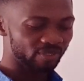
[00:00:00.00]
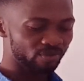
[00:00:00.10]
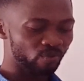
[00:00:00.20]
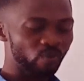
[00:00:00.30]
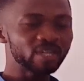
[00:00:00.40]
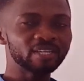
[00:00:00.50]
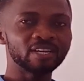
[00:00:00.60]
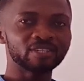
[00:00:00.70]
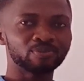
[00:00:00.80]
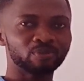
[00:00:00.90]
So when
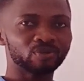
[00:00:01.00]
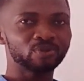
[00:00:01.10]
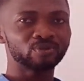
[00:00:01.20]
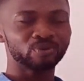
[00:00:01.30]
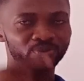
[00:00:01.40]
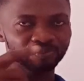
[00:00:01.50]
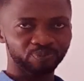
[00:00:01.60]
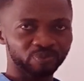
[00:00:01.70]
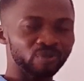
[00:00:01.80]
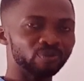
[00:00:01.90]
next mosquito,
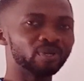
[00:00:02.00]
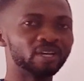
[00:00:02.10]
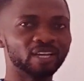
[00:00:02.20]
you know,